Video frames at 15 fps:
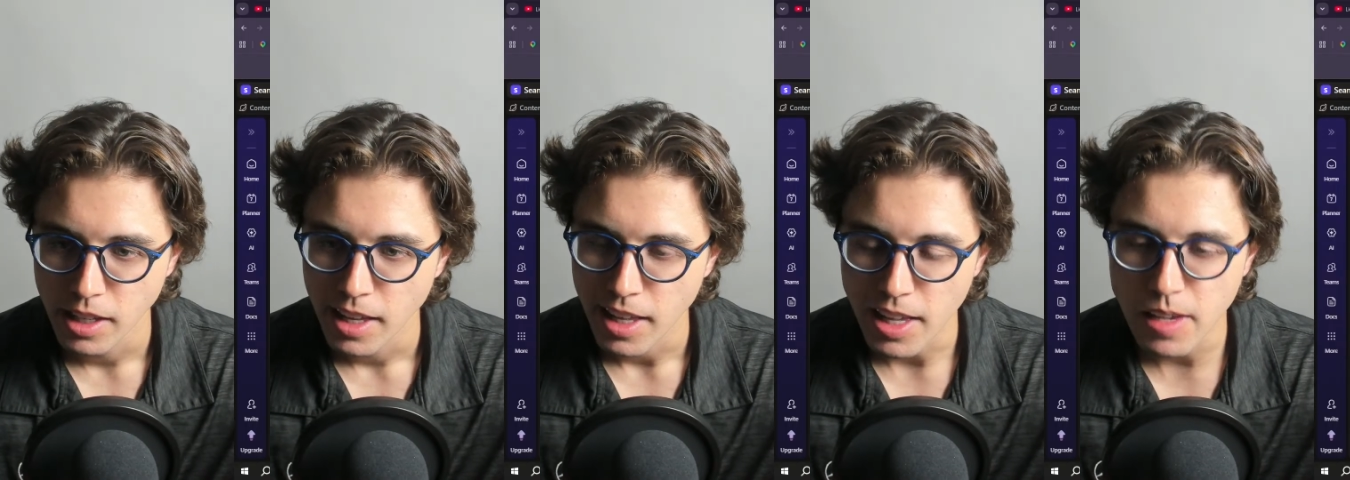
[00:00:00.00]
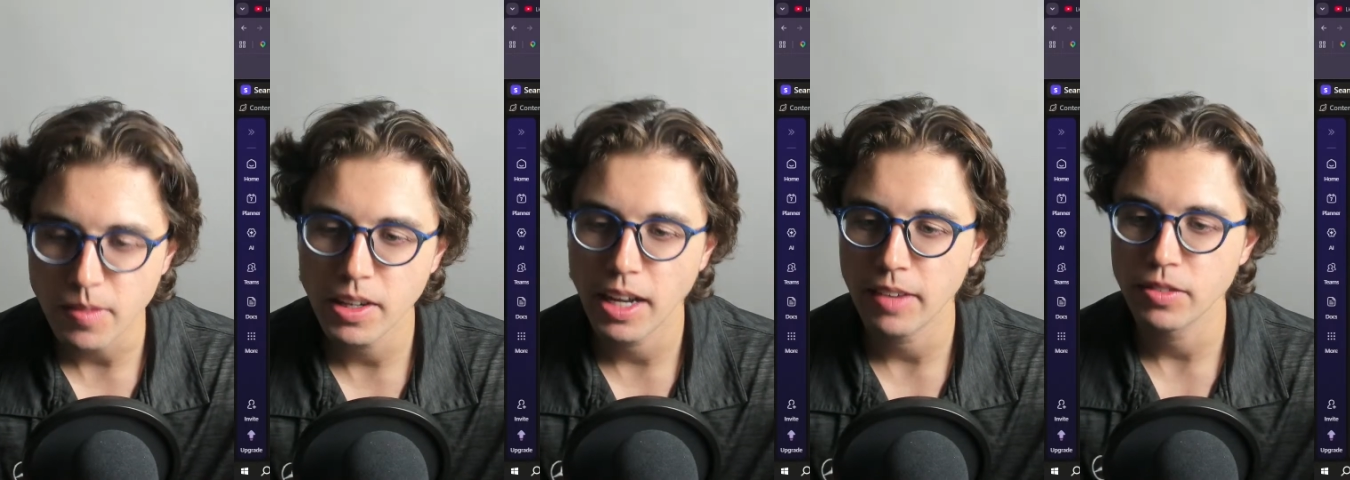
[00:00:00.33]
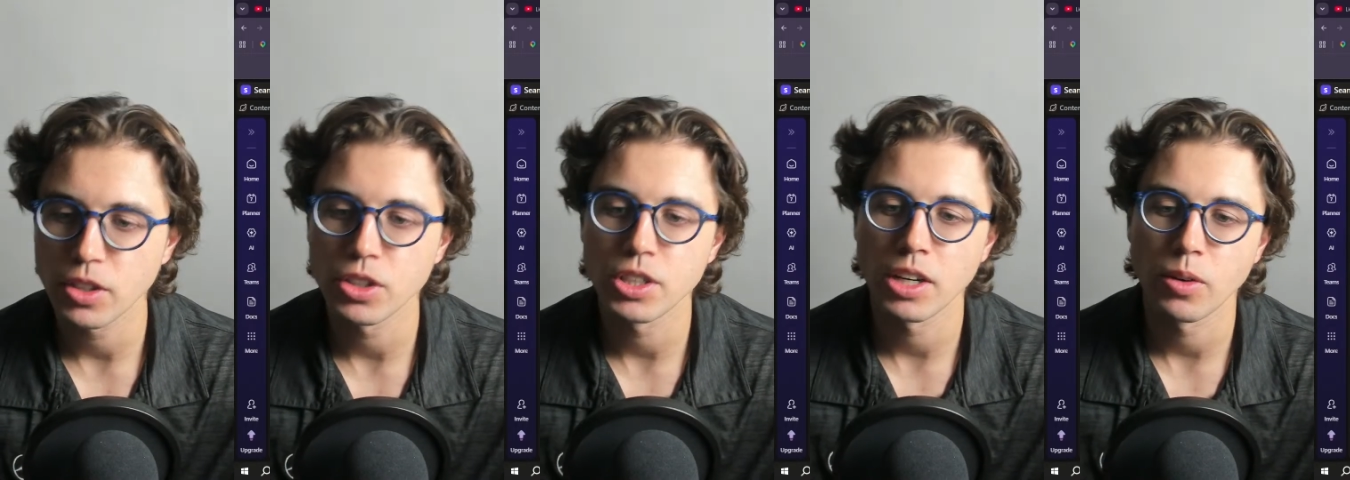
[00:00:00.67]
even after
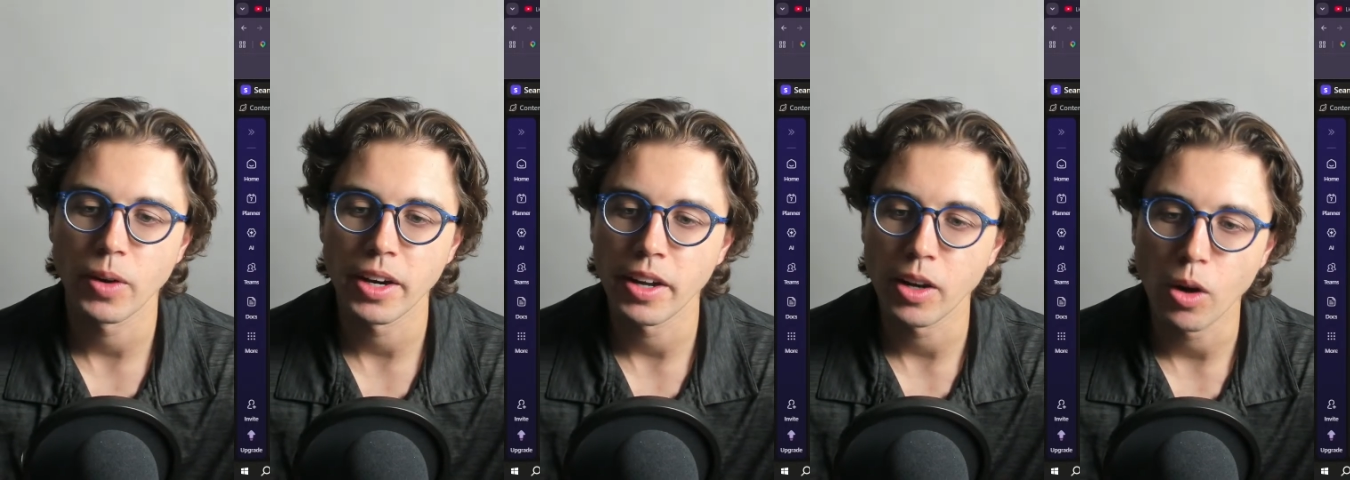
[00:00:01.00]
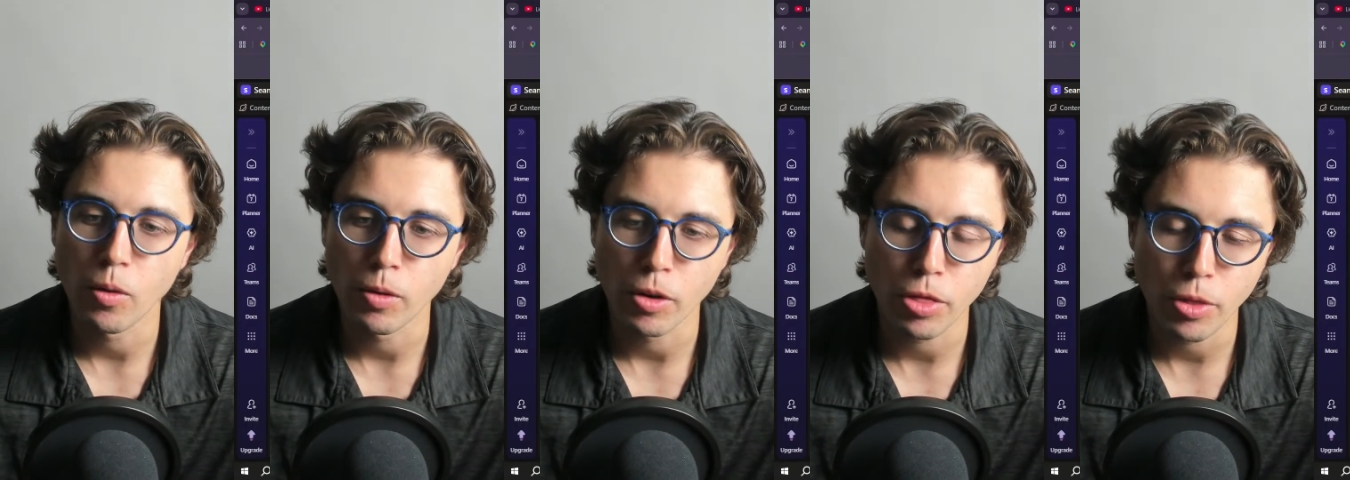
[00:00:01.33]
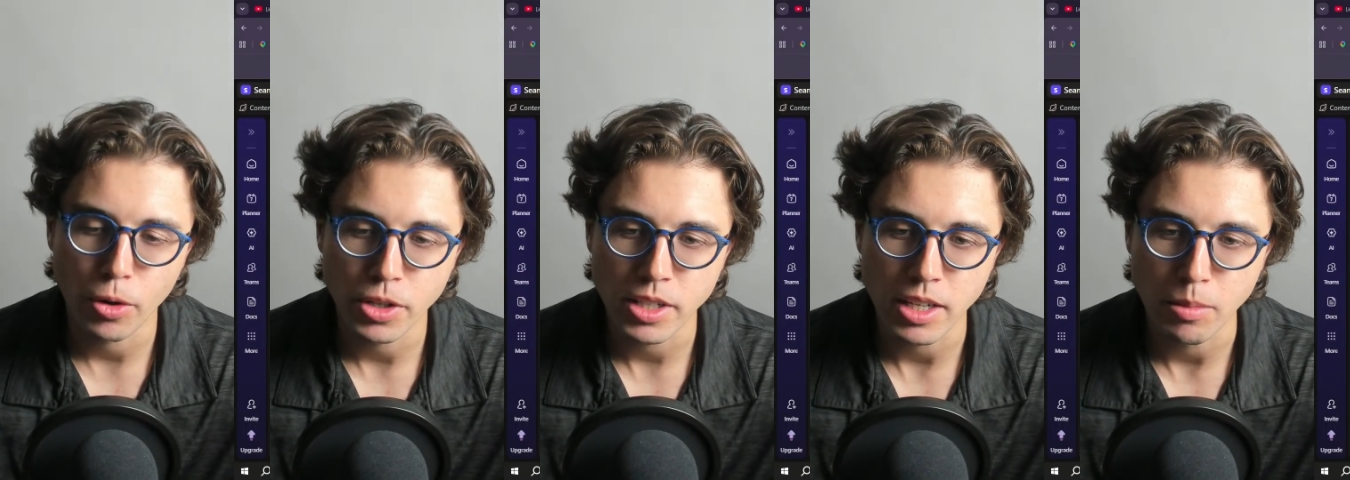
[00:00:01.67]
generating over
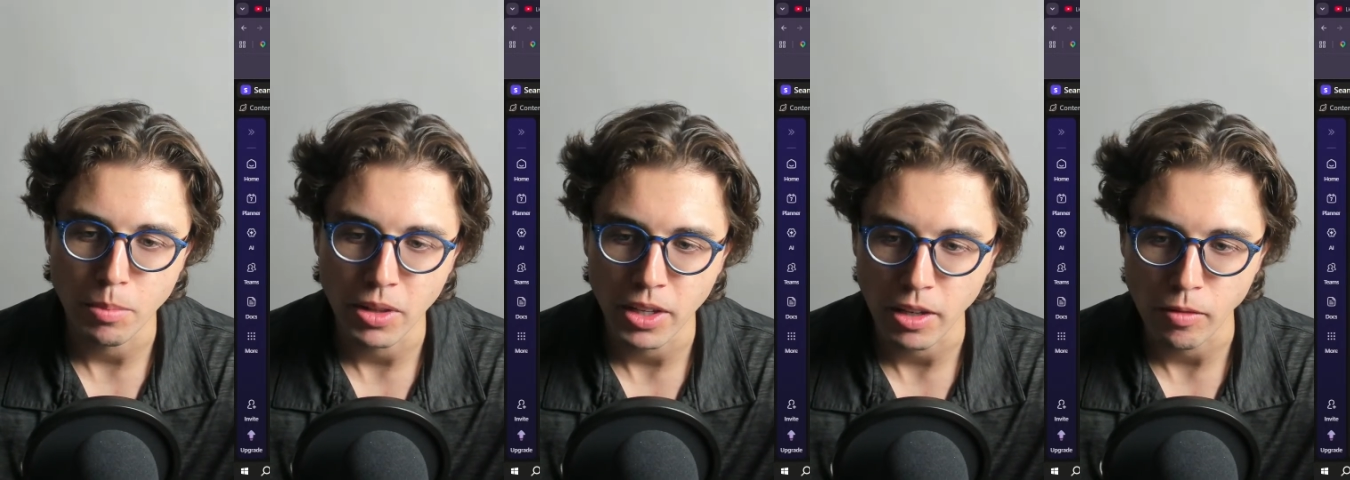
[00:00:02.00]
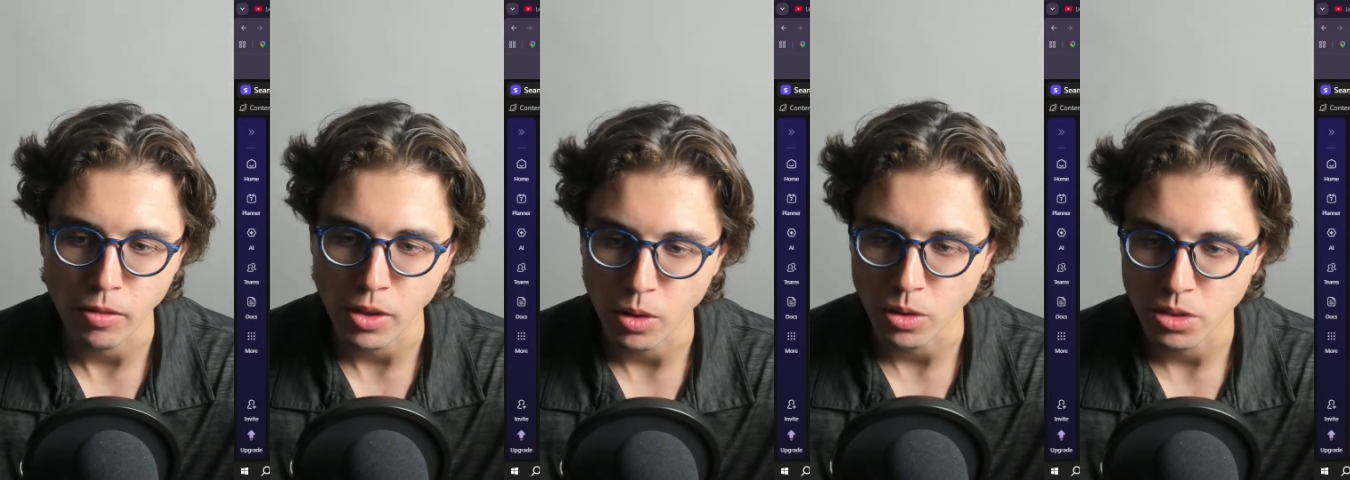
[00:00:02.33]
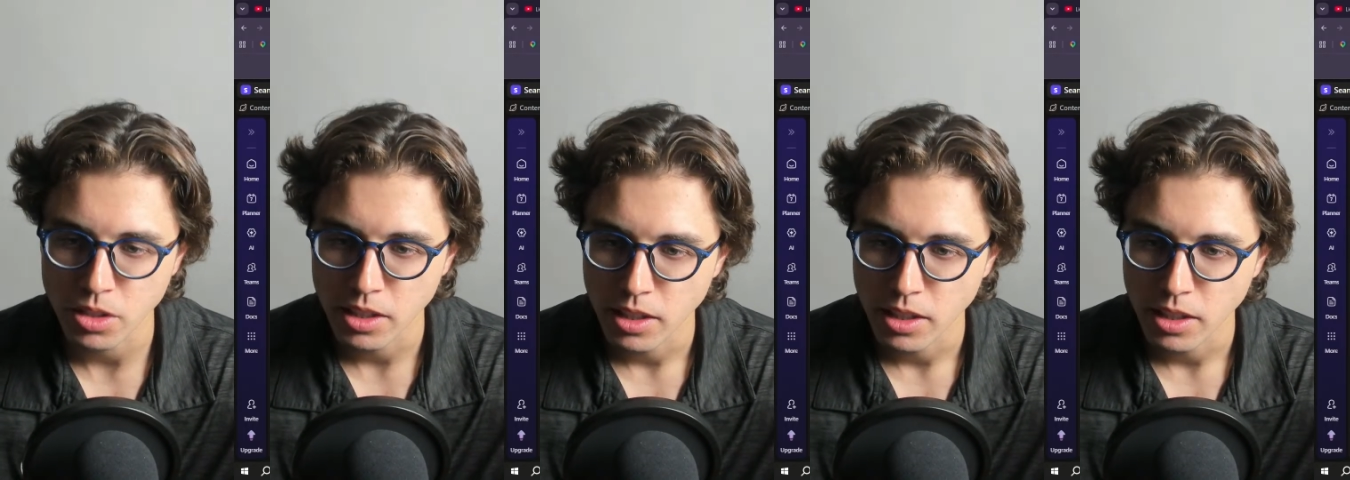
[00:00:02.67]
13 million views.